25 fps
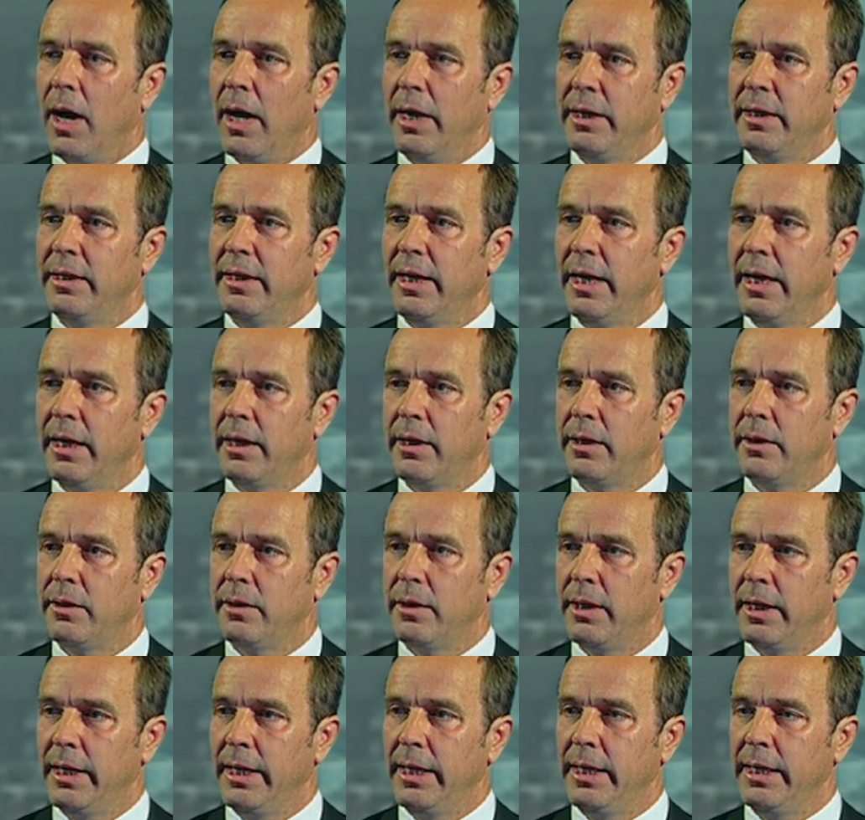I think
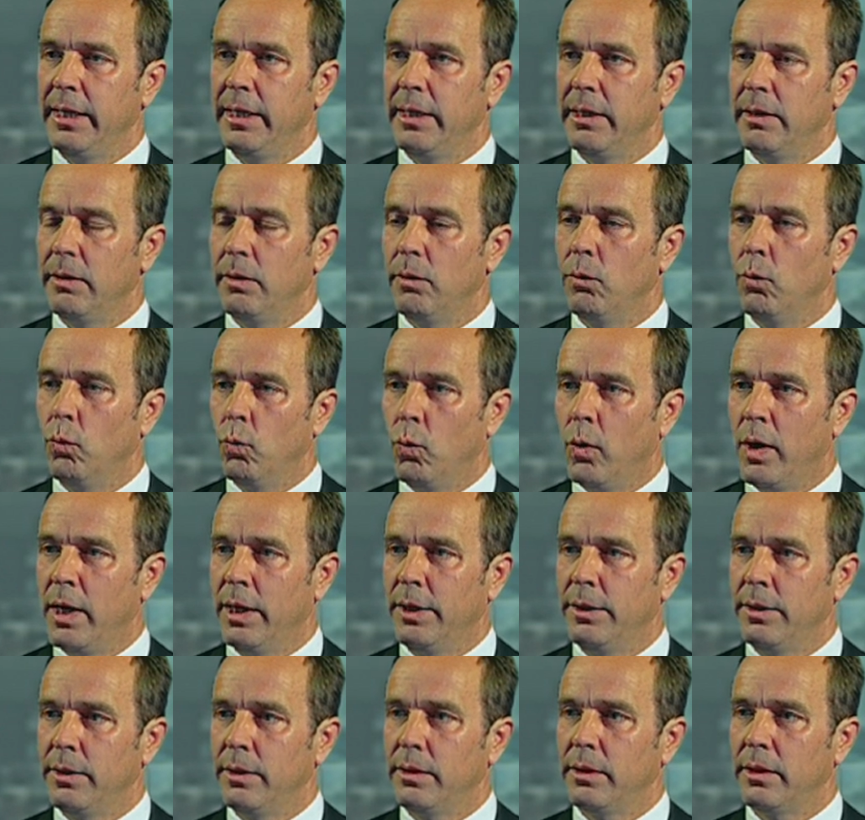the
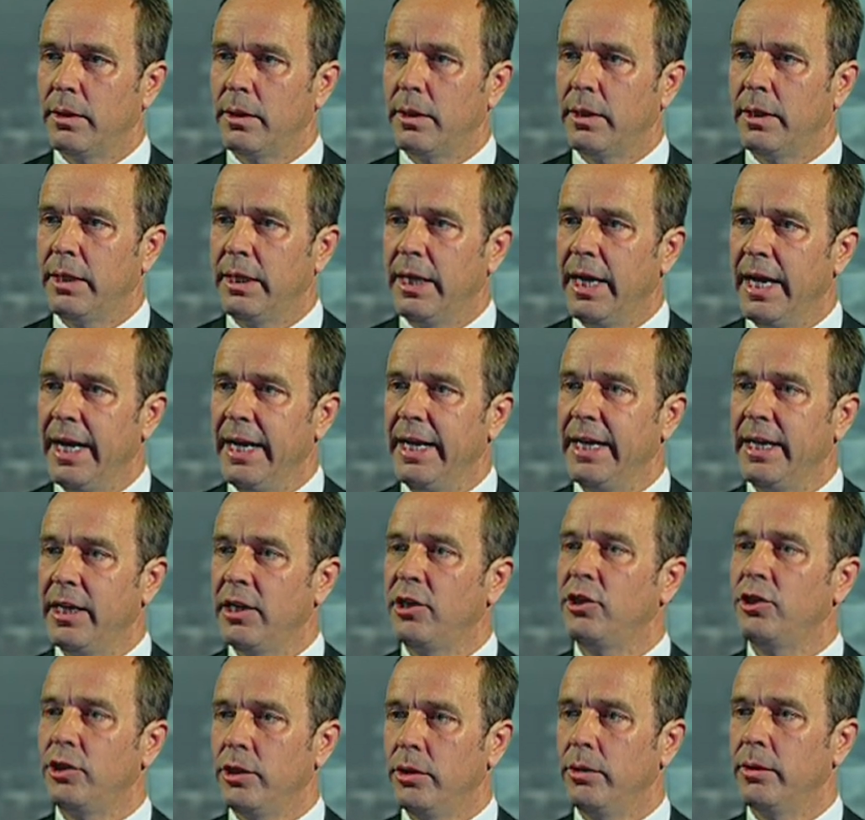one key
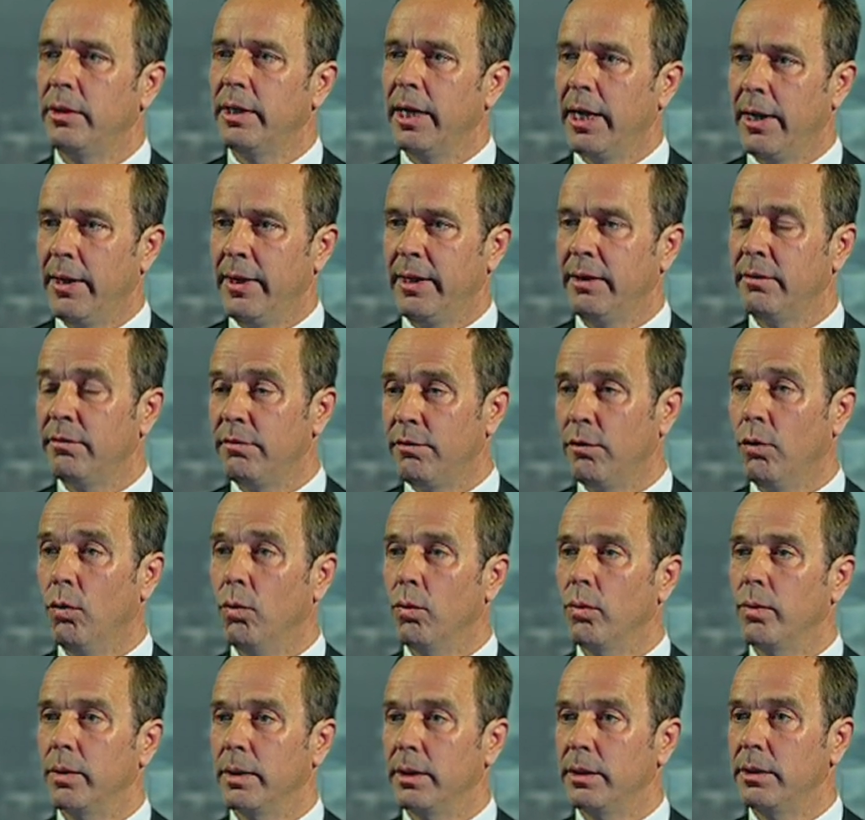issue going
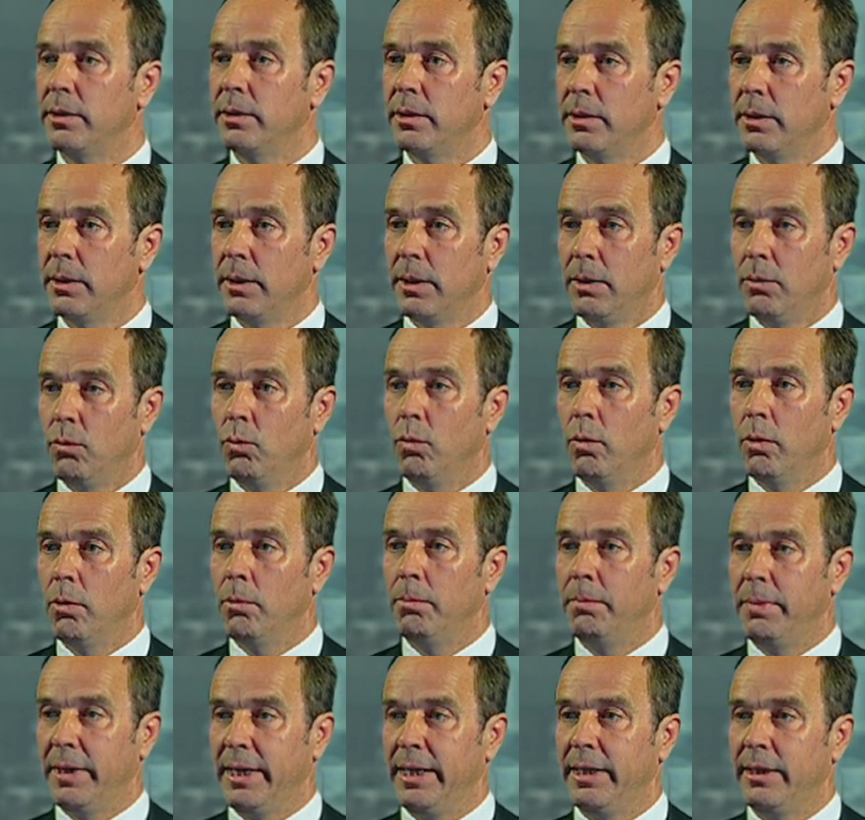forward will
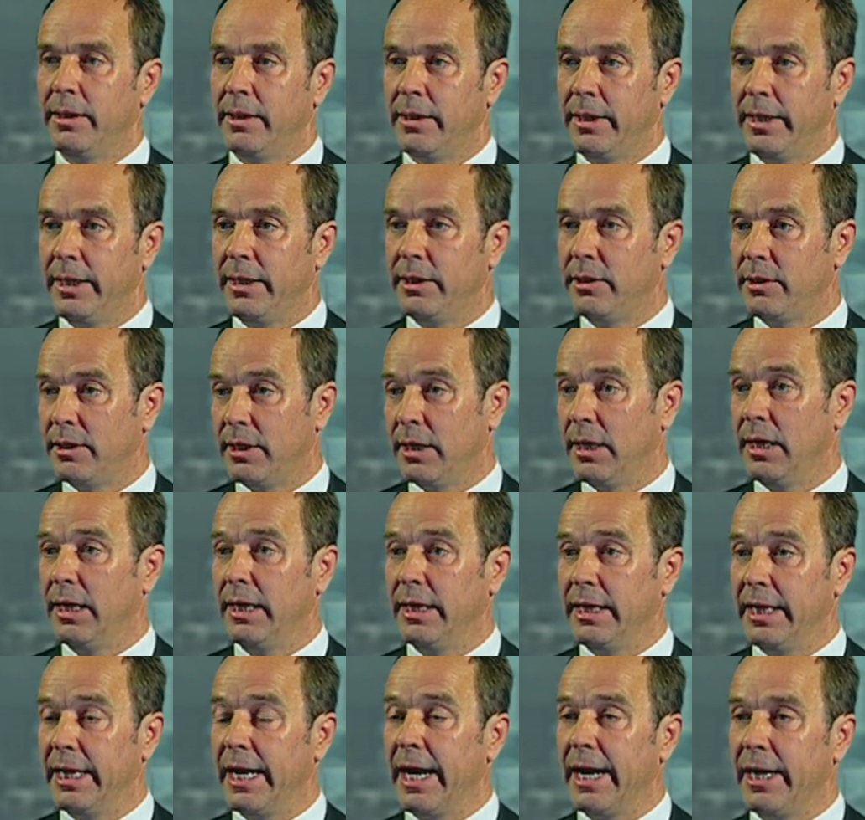be the
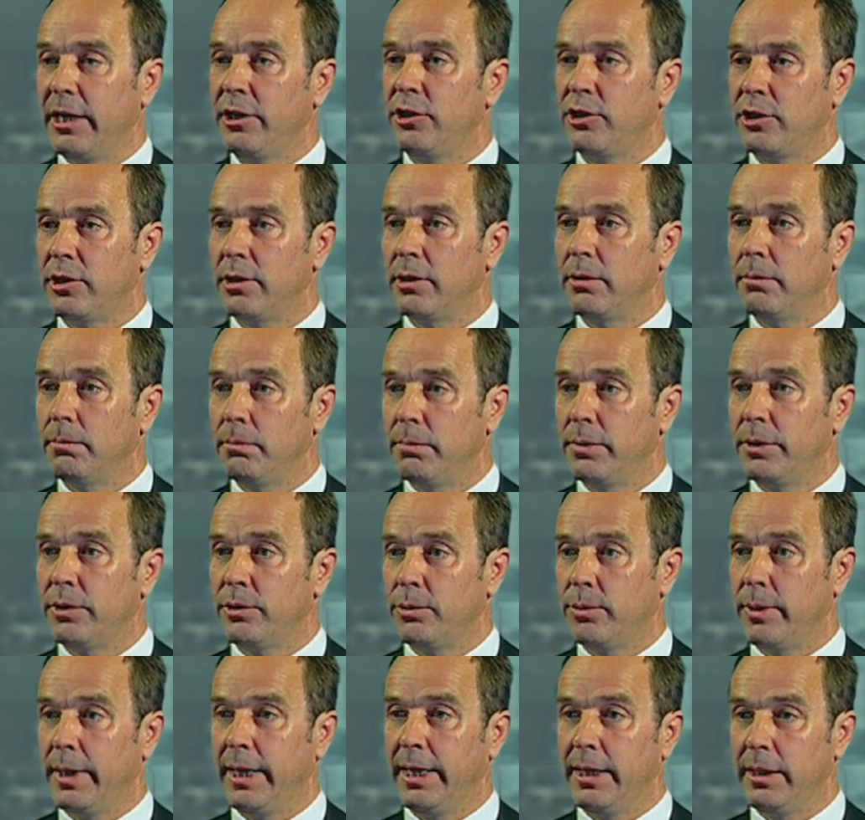delineation
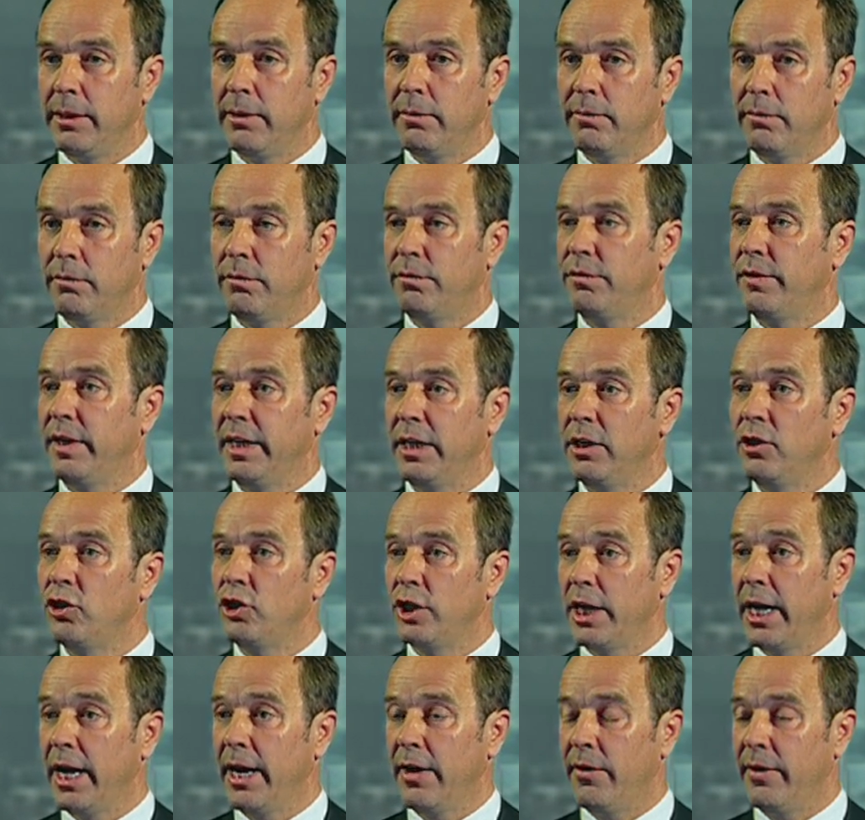between fee
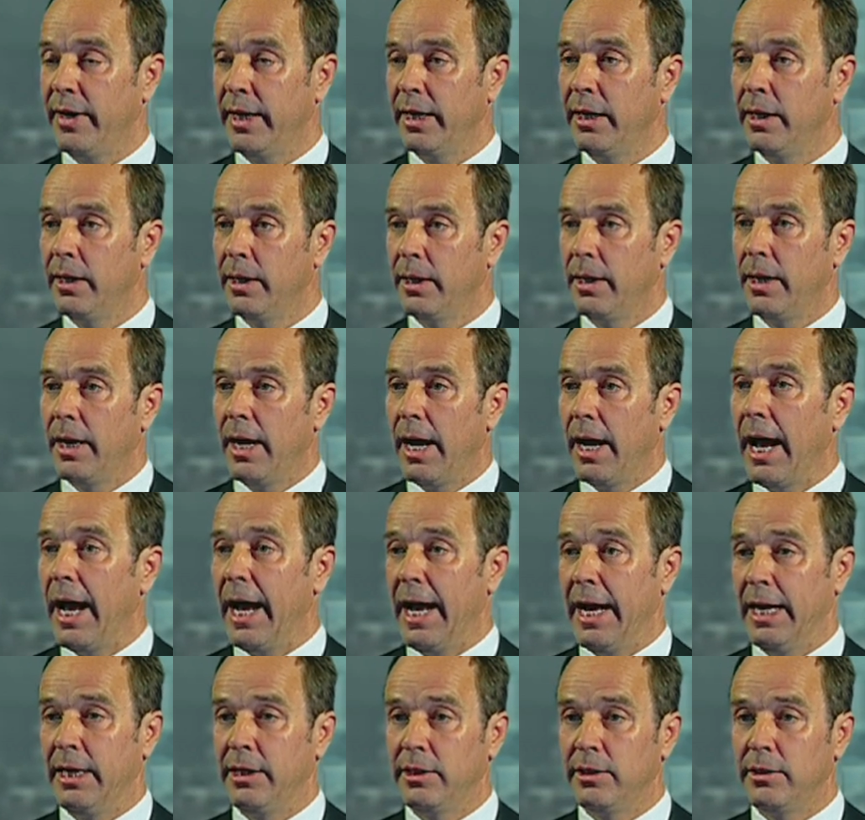sharing
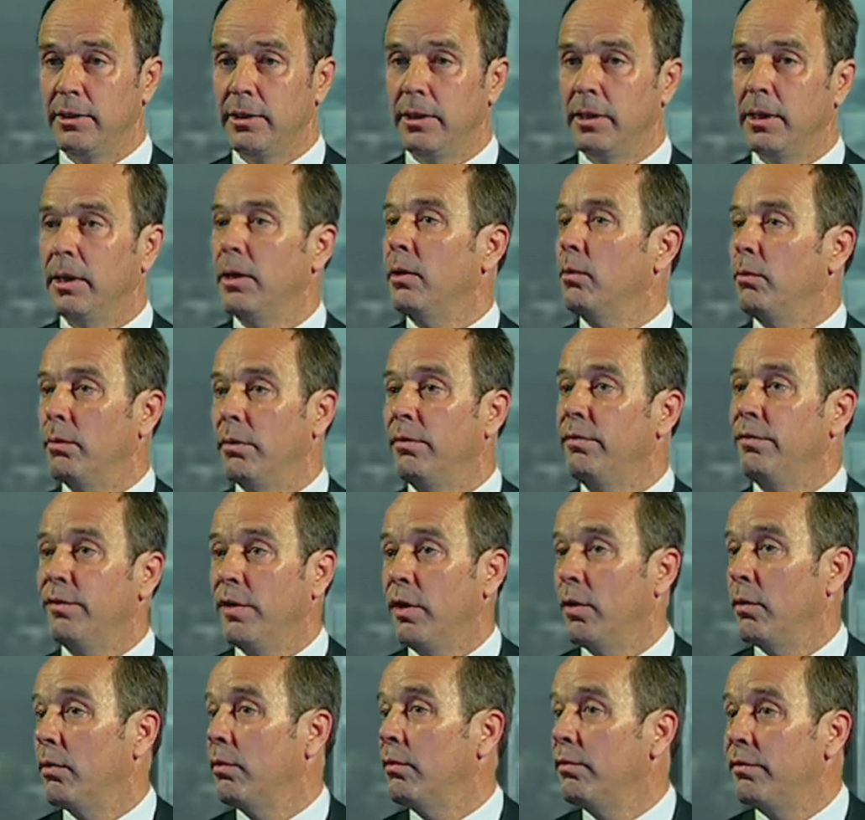and
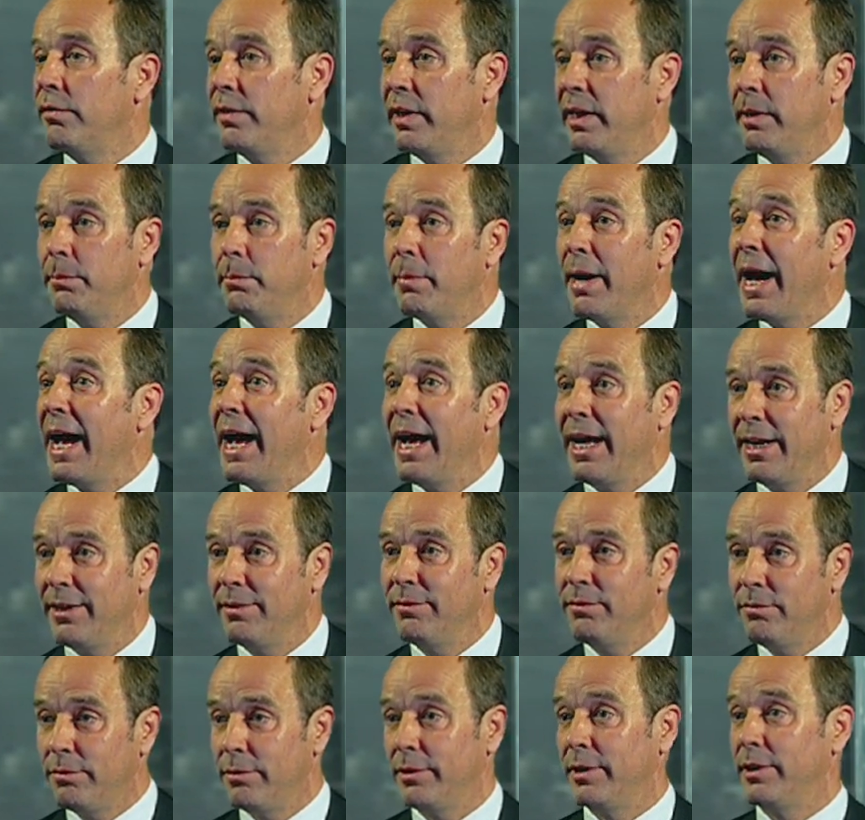referral fee
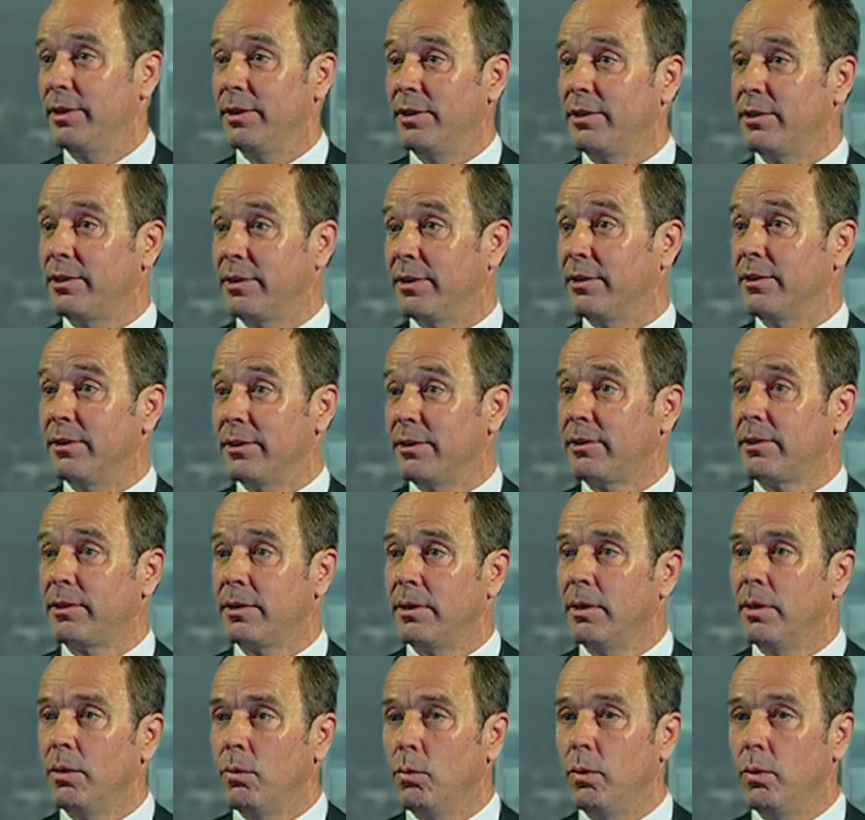ban, for instance,